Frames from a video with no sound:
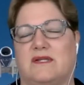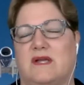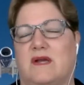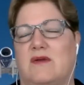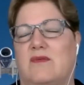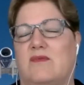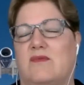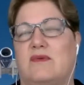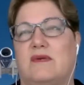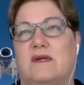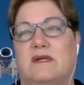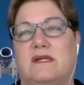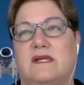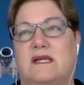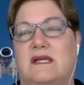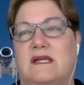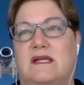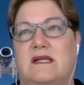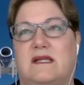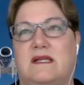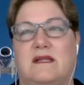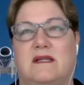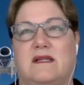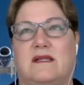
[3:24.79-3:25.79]
I
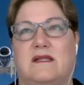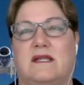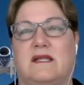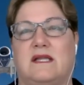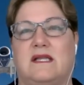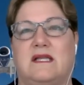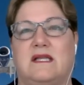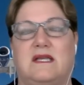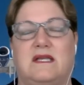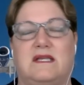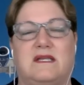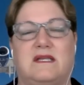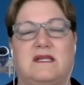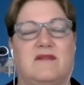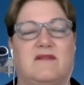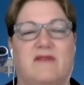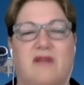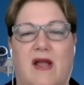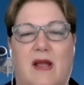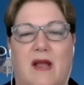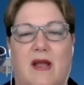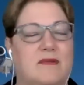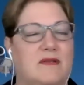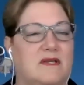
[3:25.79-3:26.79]
really think that you did a
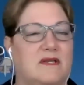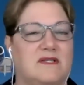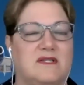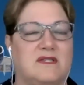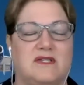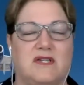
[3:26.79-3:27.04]
fabulous